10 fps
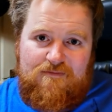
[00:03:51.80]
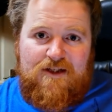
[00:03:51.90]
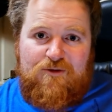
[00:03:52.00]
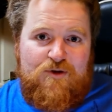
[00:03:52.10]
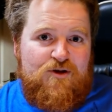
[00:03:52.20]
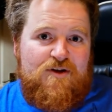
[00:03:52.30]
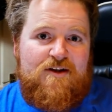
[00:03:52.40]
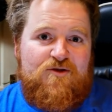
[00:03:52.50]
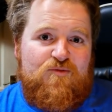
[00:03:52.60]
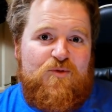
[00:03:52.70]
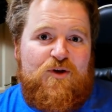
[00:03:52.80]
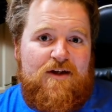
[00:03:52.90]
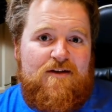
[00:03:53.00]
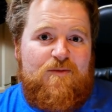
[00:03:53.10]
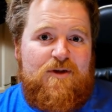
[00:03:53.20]
now earn extra money
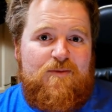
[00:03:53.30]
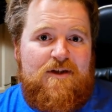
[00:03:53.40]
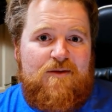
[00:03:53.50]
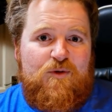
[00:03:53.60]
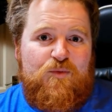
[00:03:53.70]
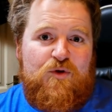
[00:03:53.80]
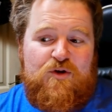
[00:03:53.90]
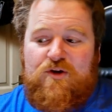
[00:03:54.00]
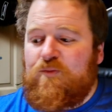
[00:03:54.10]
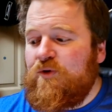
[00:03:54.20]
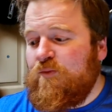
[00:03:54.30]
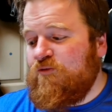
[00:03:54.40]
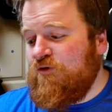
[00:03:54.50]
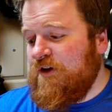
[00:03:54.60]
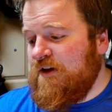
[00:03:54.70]
and I'll be able to get my production company up
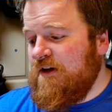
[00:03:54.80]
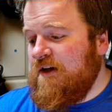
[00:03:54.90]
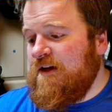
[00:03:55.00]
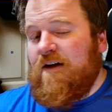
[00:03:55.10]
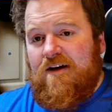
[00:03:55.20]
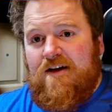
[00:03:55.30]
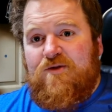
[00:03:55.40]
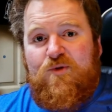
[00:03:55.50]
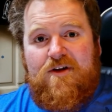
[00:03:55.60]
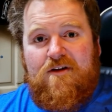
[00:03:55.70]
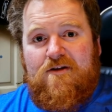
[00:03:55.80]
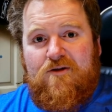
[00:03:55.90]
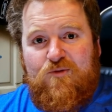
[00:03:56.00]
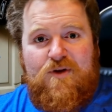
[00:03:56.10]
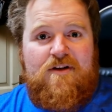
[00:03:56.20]
and running. And next week I'm gonna
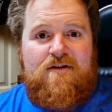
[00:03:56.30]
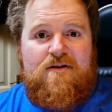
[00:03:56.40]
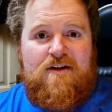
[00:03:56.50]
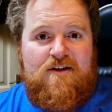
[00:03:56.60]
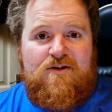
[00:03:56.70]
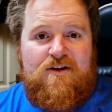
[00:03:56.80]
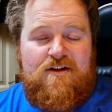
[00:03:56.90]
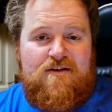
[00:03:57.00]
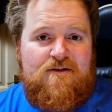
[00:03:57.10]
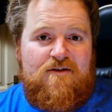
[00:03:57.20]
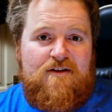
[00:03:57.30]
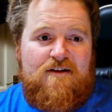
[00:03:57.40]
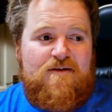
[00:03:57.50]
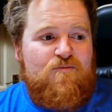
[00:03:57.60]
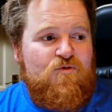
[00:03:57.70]
go in and I'm gonna get it done,
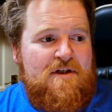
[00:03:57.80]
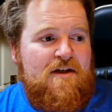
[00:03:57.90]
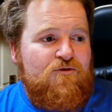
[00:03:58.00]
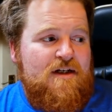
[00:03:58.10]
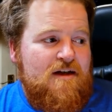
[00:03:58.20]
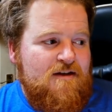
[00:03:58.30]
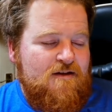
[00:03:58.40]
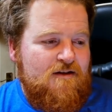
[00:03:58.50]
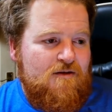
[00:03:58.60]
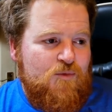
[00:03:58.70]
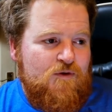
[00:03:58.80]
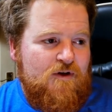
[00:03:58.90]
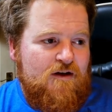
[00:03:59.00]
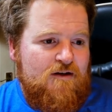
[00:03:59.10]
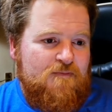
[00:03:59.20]
and I'm really, really excited about
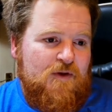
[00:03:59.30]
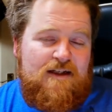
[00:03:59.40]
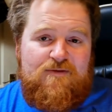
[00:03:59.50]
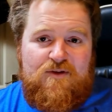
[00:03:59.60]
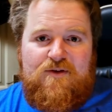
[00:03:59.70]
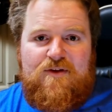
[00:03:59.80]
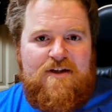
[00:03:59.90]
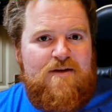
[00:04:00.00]
that. And even though like